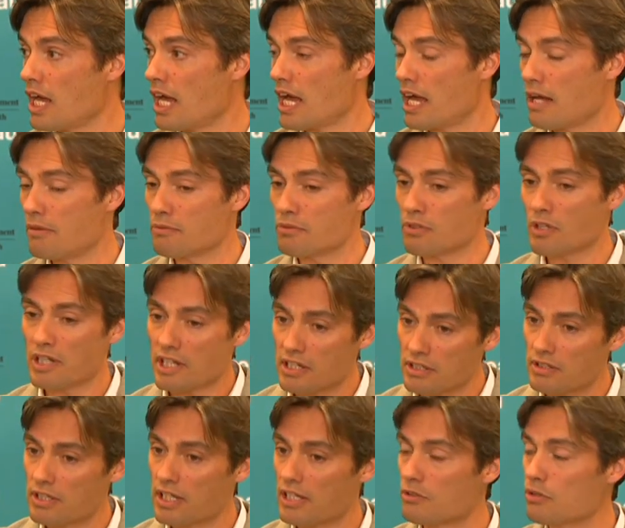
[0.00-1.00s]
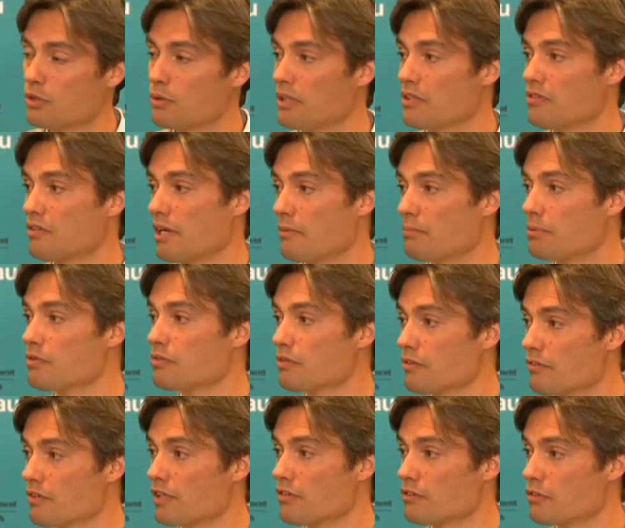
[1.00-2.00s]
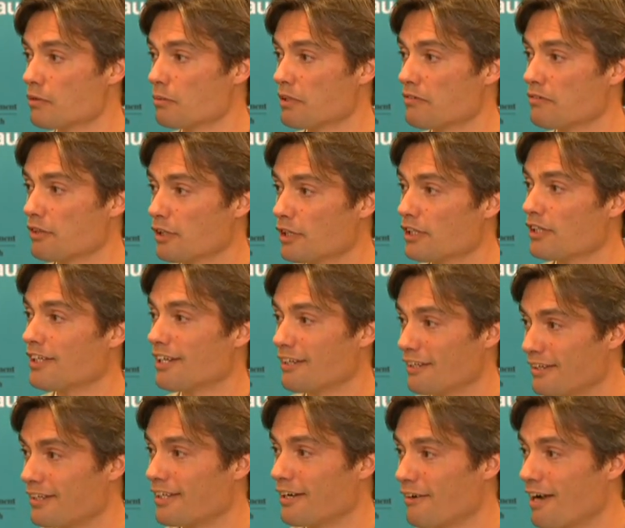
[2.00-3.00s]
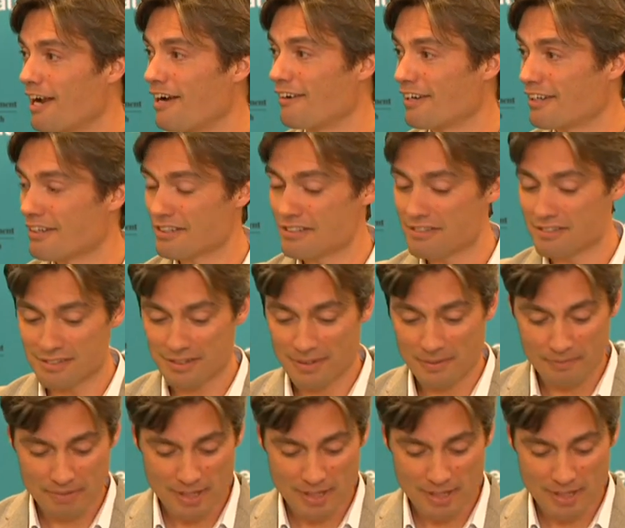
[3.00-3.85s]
Um, so they're, they're two examples of things that we've learnt. There, there are others.